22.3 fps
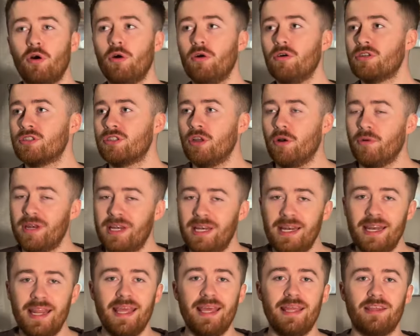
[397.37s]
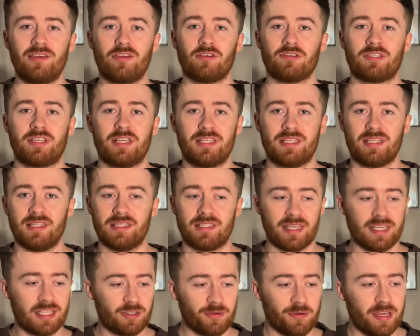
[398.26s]
course, nowhere near the
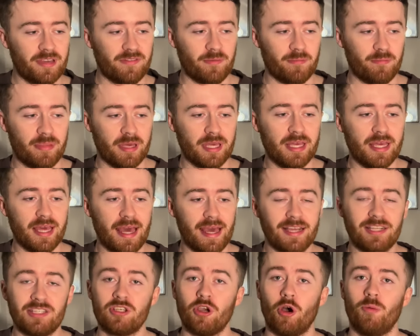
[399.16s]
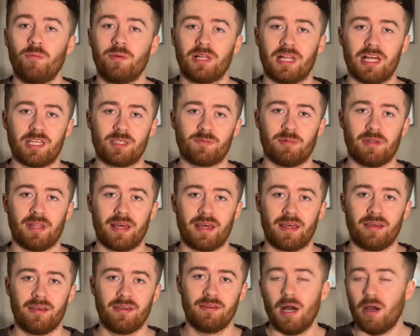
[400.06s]
consistency to even be a top class
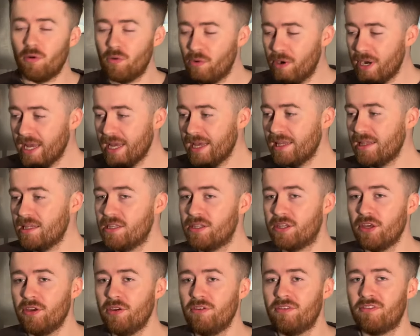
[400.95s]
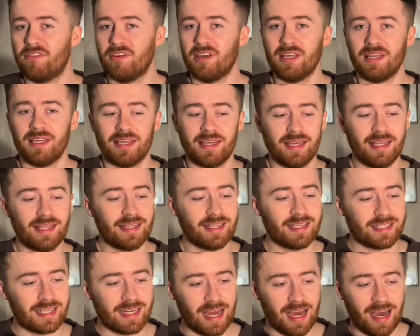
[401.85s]
player. But I really do think
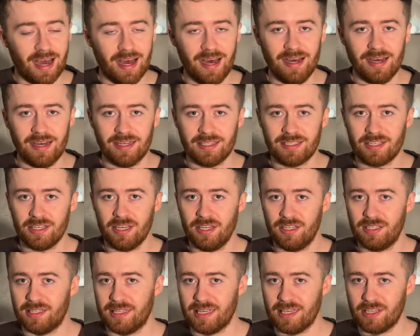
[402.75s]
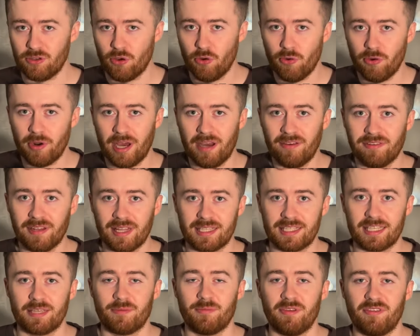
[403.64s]
there's an art to these
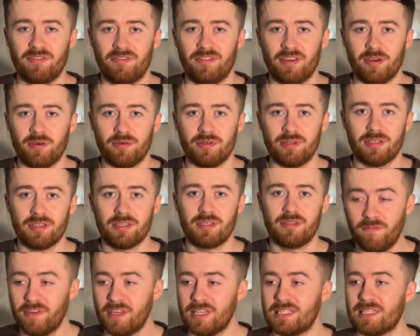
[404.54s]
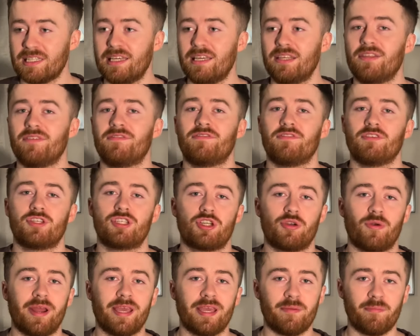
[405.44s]
unathletic midfielders. Obviously, the
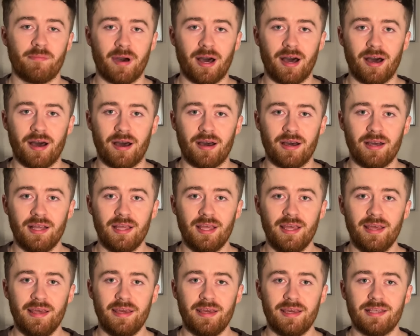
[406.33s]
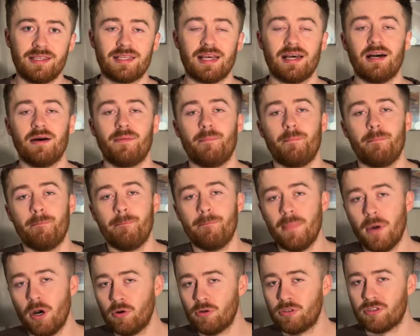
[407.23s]
frustrating part is that
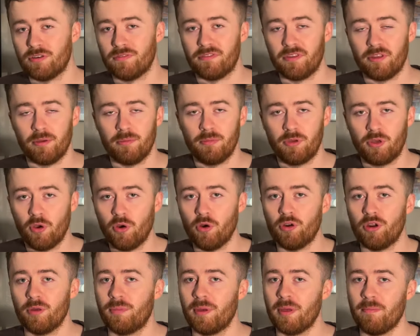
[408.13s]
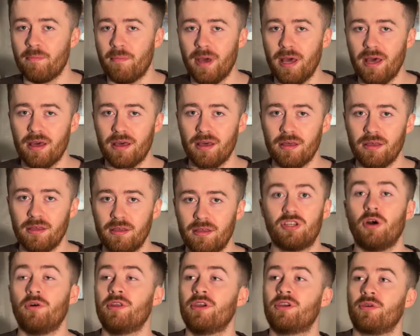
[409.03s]
most of them could have been better.
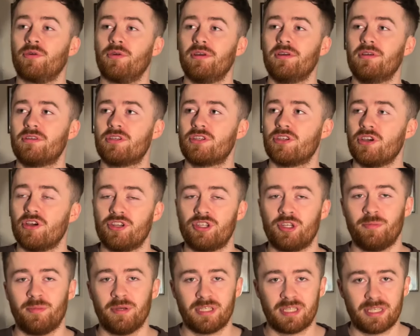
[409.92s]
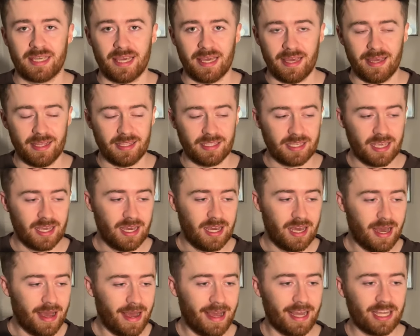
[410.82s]
Toni Kroos, Sergio Busquets,
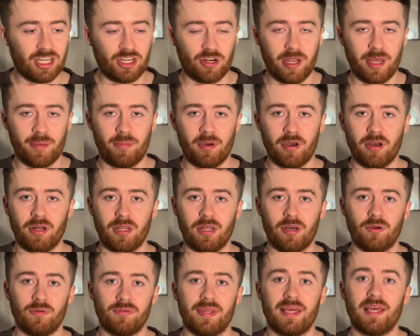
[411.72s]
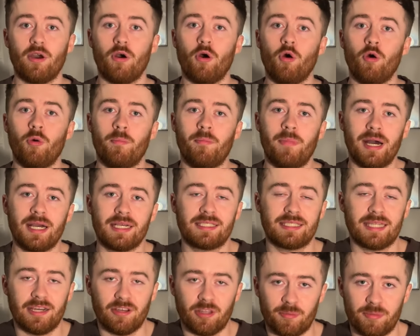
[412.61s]
Andrea Pirlo, they all
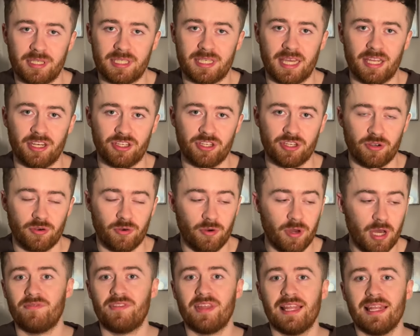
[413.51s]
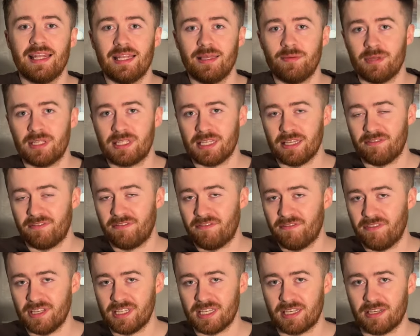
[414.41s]
maxed out the potential with their limited
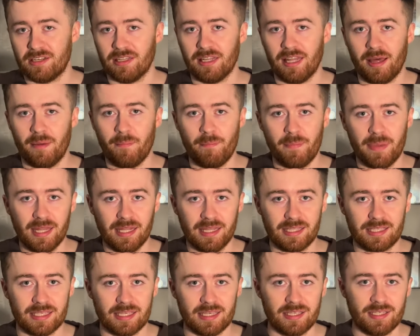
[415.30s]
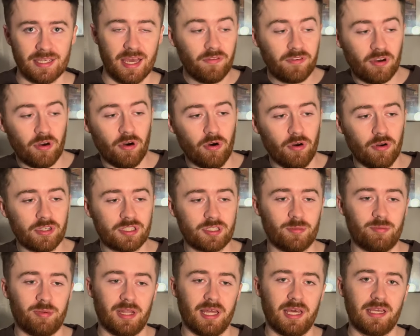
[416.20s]
physical abilities. Of course,
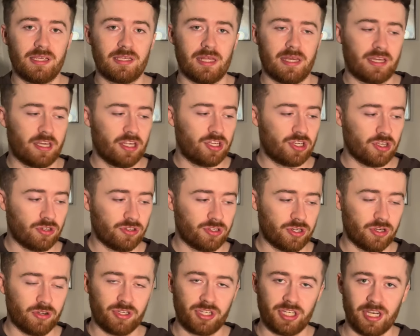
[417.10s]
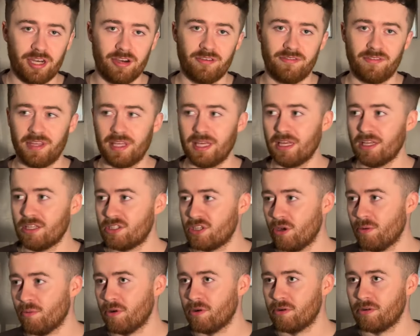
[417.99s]
the players like a Jonjo Shelvey, a Tom